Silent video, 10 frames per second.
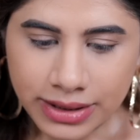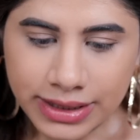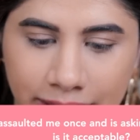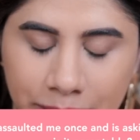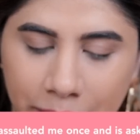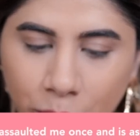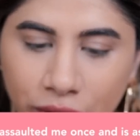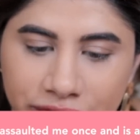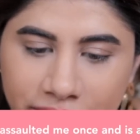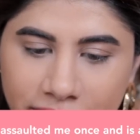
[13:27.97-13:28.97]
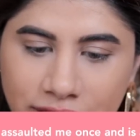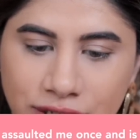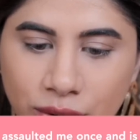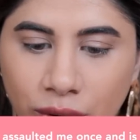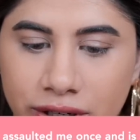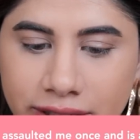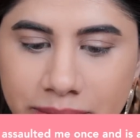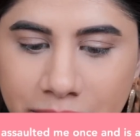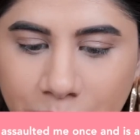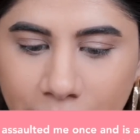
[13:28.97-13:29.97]
Saying my boyfriend assaulted
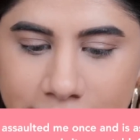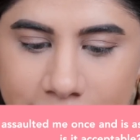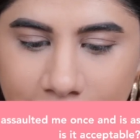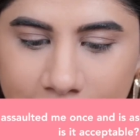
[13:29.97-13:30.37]
me once